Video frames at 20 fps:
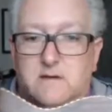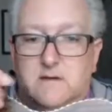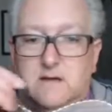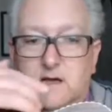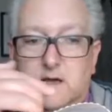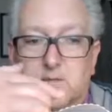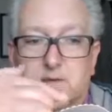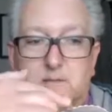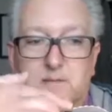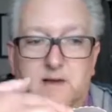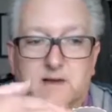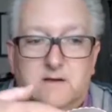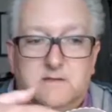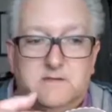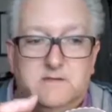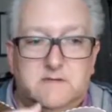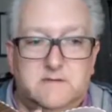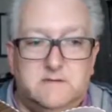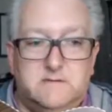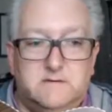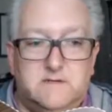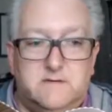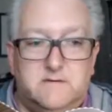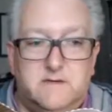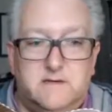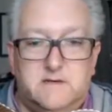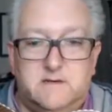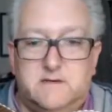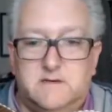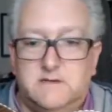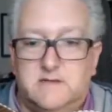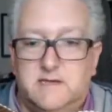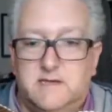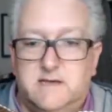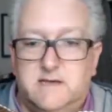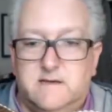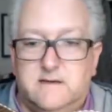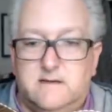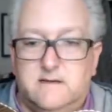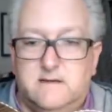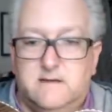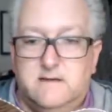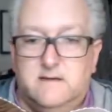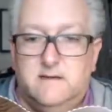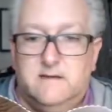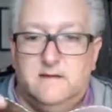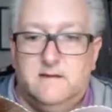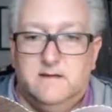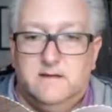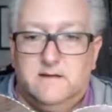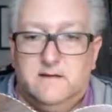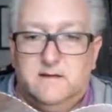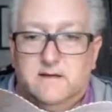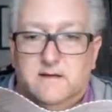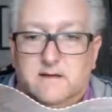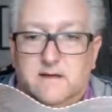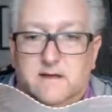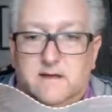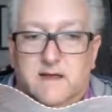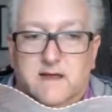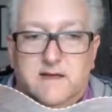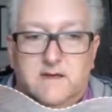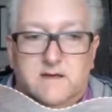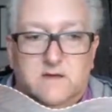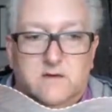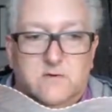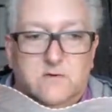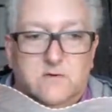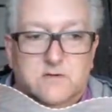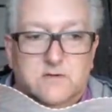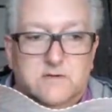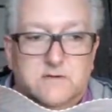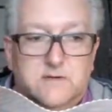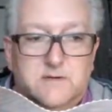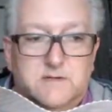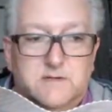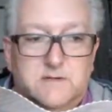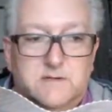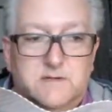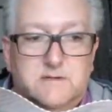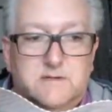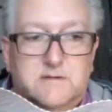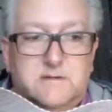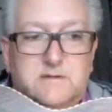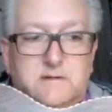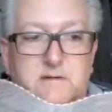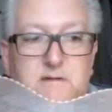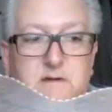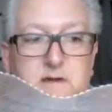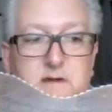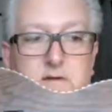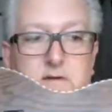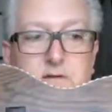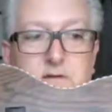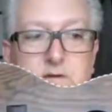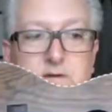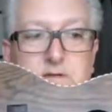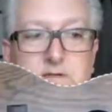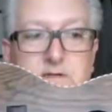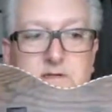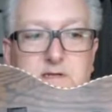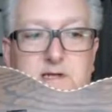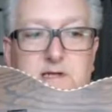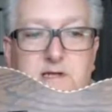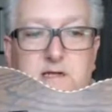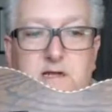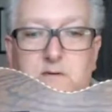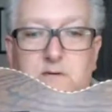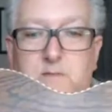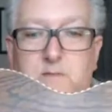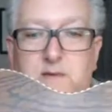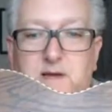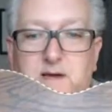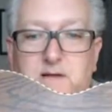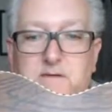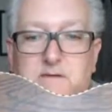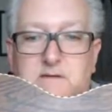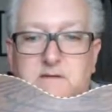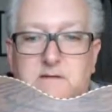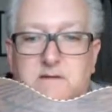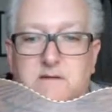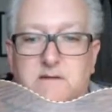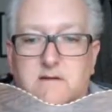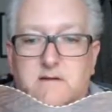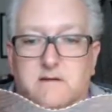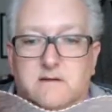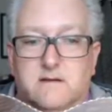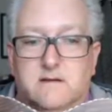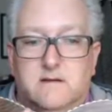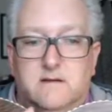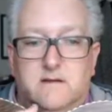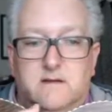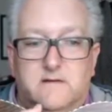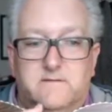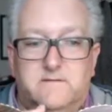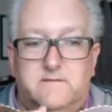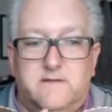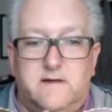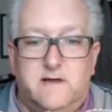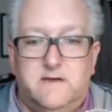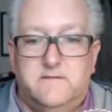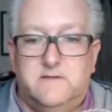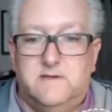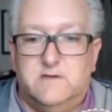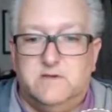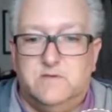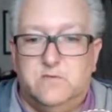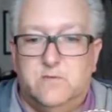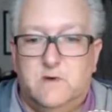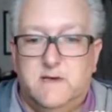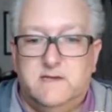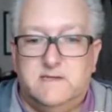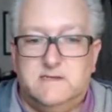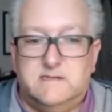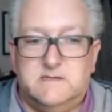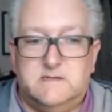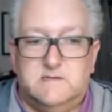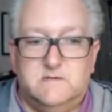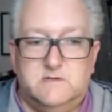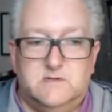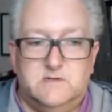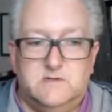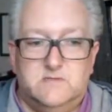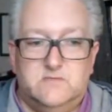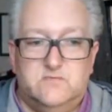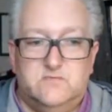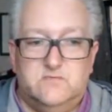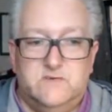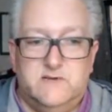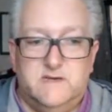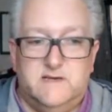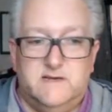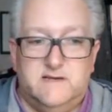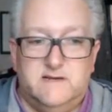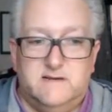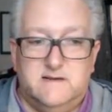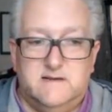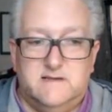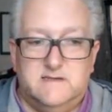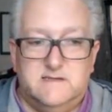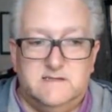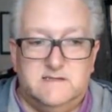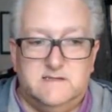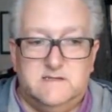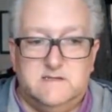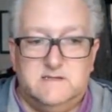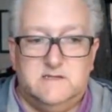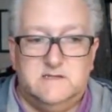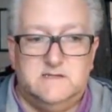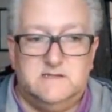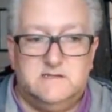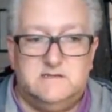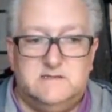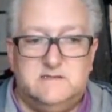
across here, 8 1/4 inch across the lower bout, a 5 inch waist, which is really nice. It's just